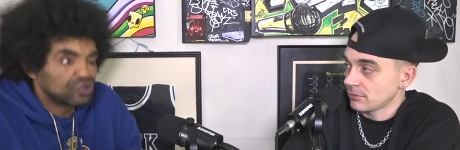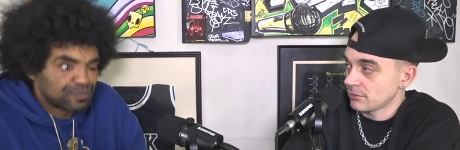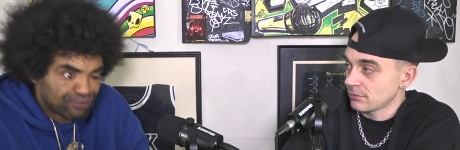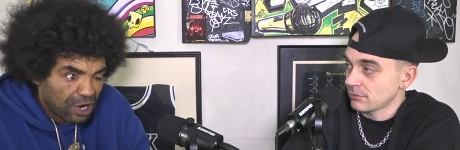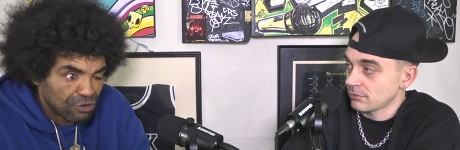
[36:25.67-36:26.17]
Speaker 1: was
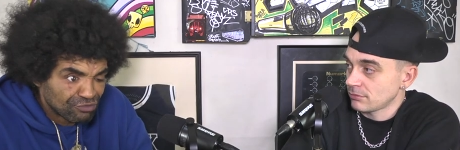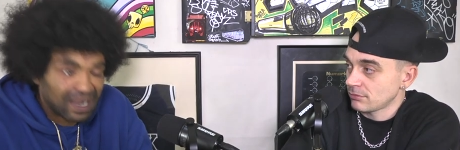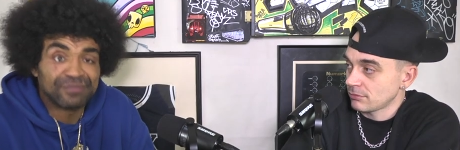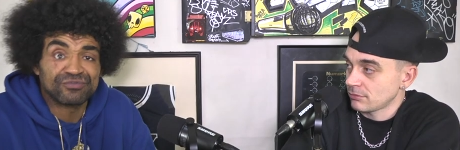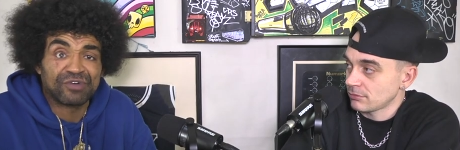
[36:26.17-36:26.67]

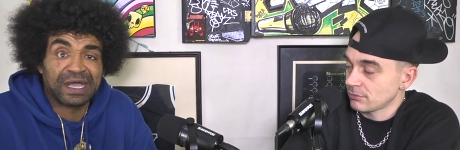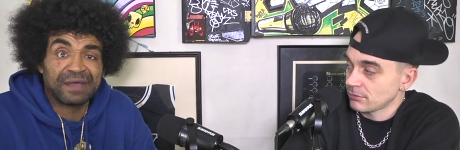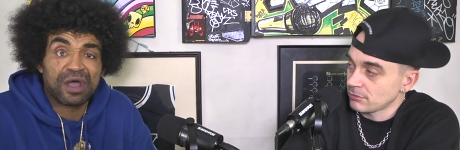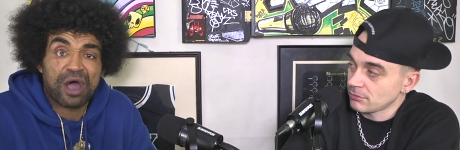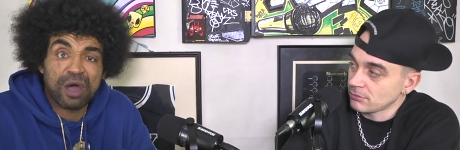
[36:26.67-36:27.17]
programmed,
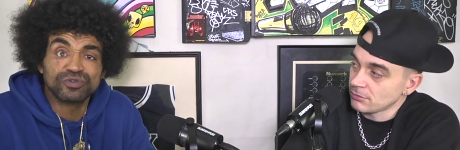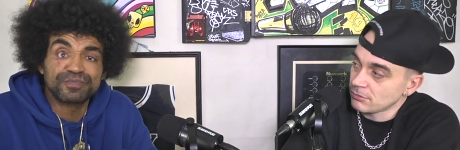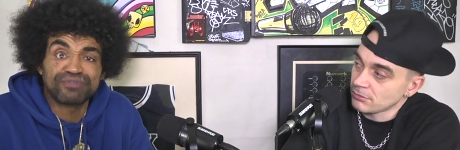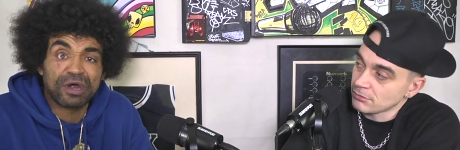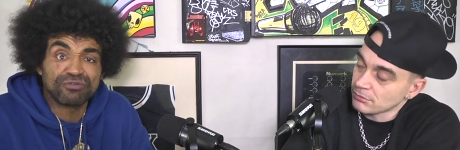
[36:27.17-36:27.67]
right? I was
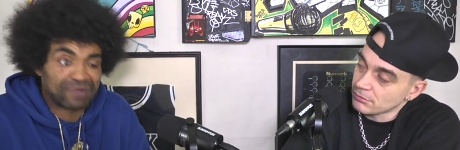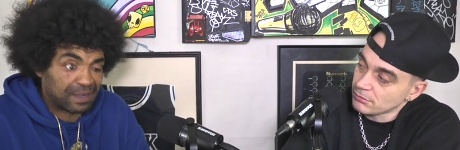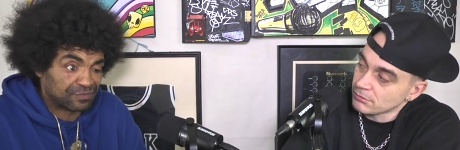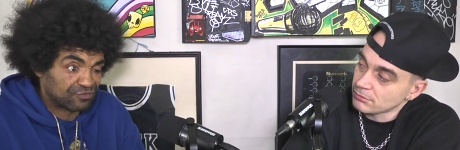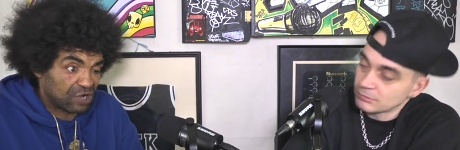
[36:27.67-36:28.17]

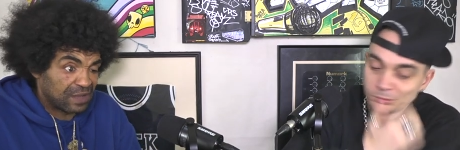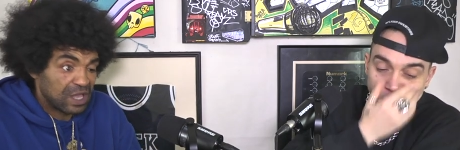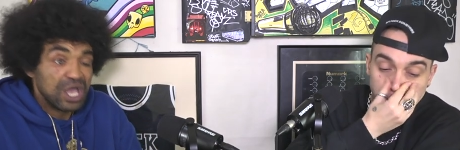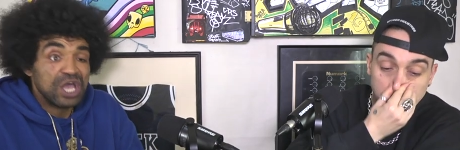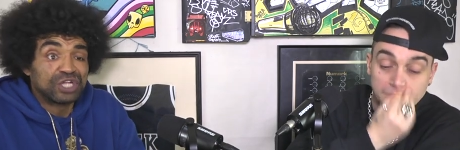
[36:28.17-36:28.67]
programmed, right?
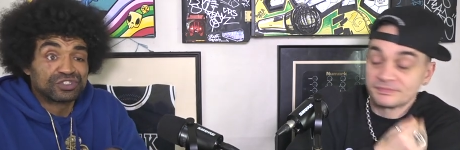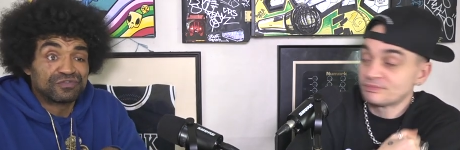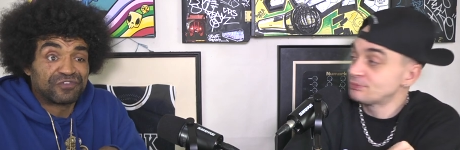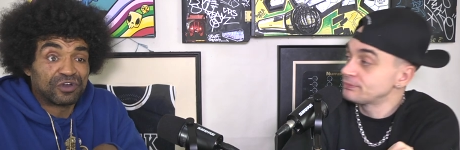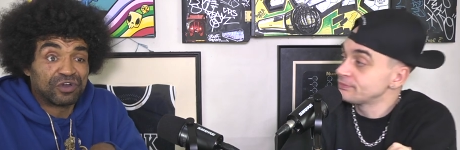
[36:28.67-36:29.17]

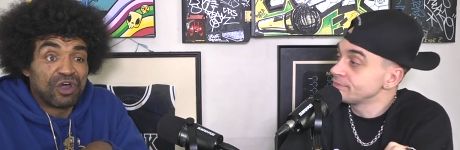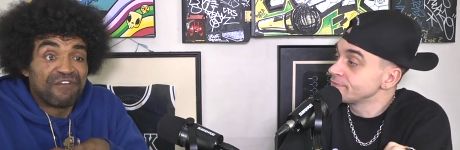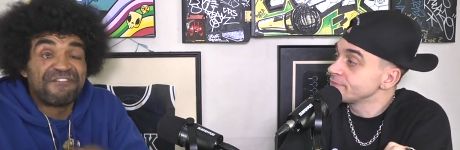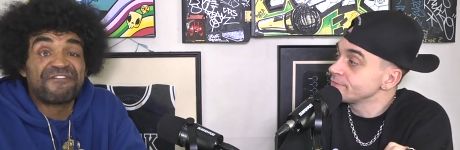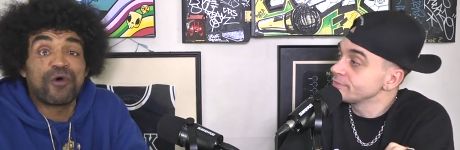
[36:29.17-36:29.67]
For
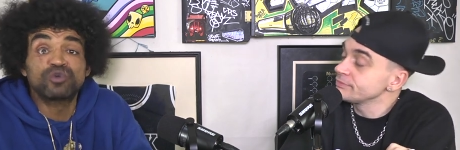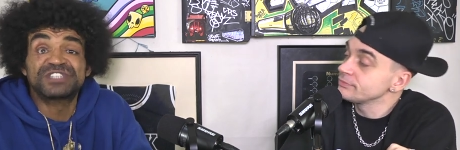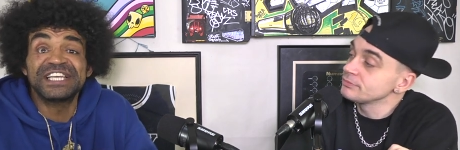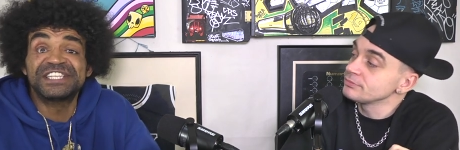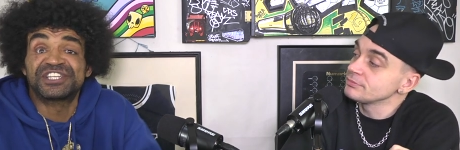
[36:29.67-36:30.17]

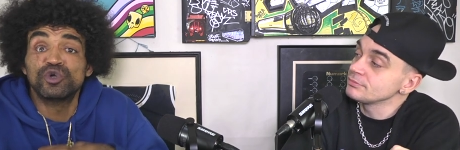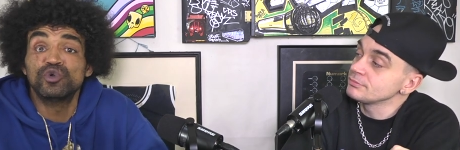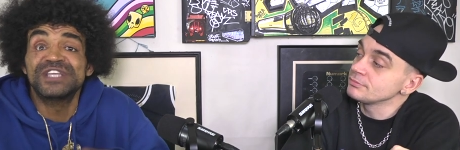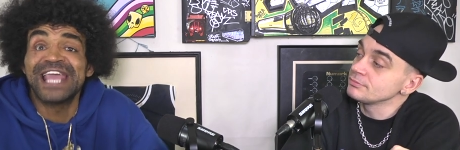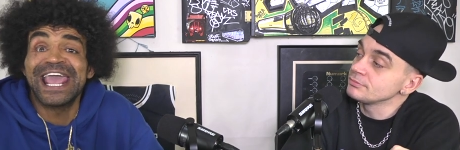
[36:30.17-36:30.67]

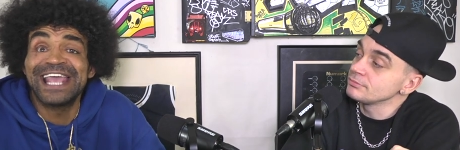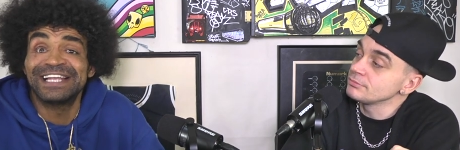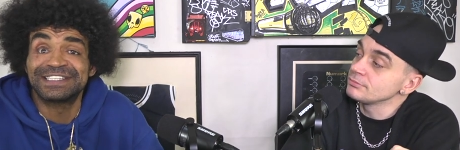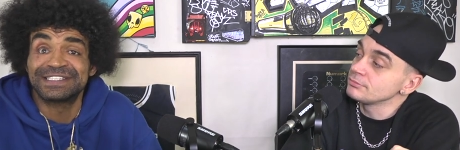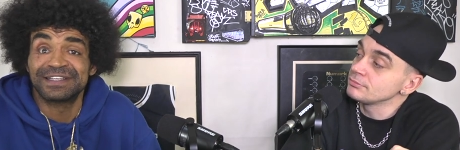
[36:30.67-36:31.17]
42
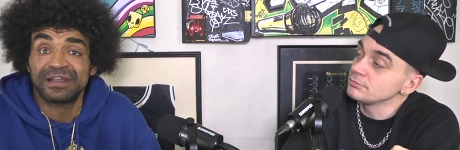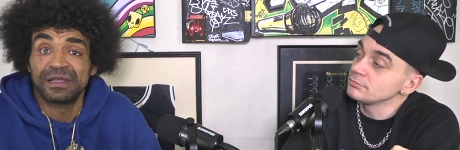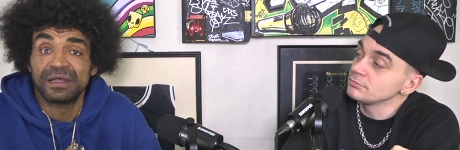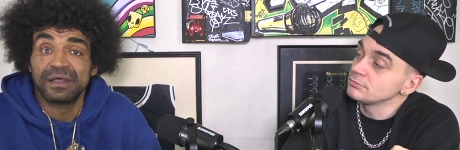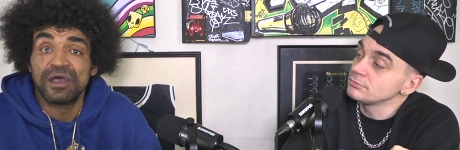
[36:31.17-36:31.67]
years,
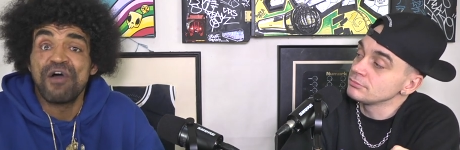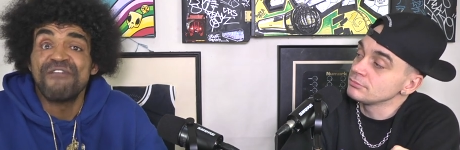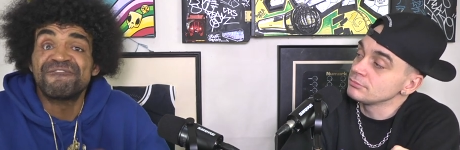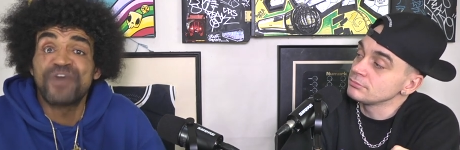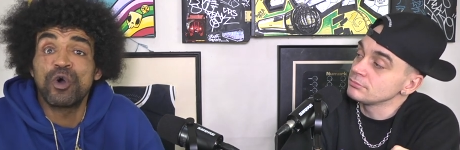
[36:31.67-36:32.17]

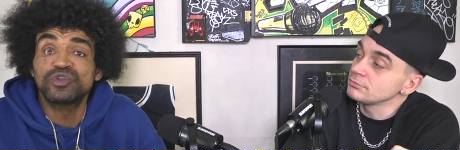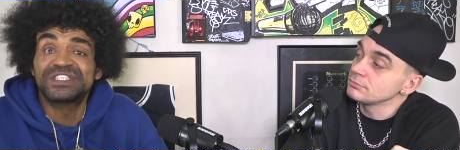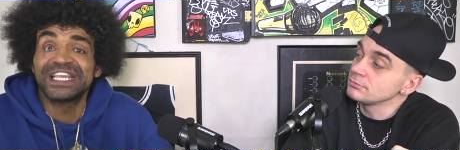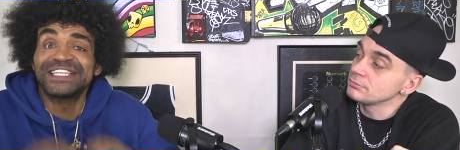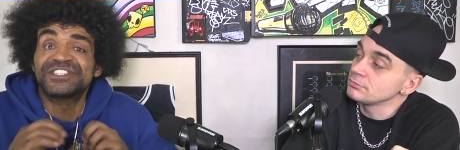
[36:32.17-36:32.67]

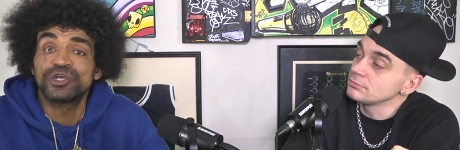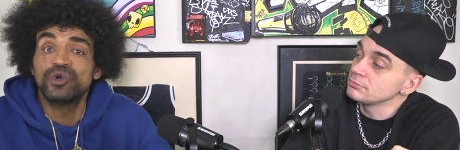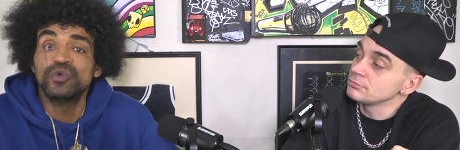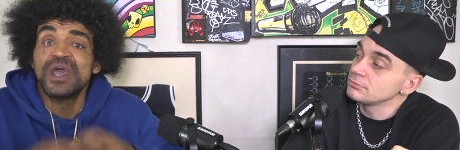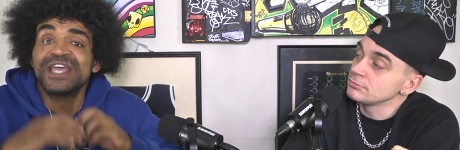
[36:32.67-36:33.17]

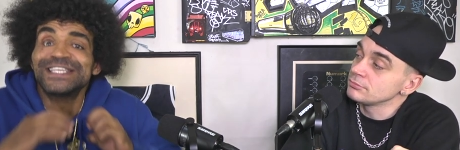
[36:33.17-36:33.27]
42